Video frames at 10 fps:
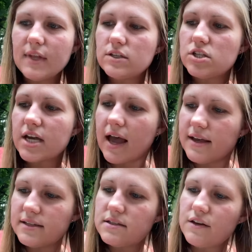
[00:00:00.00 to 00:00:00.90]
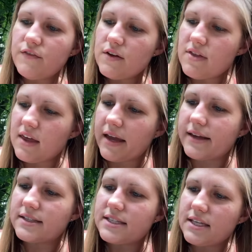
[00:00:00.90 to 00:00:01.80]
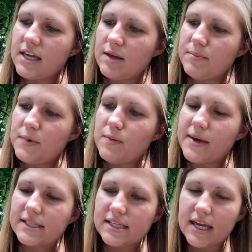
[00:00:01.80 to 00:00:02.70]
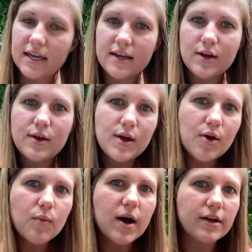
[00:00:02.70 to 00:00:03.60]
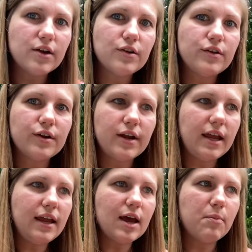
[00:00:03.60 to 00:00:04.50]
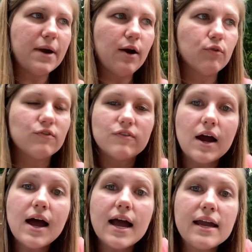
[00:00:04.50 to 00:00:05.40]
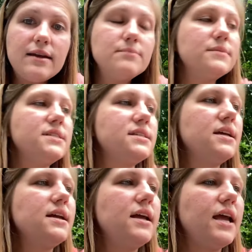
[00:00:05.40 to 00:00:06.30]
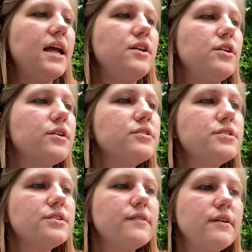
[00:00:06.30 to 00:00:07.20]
Just a few things to keep you busy while you're learning about rhymes and nursery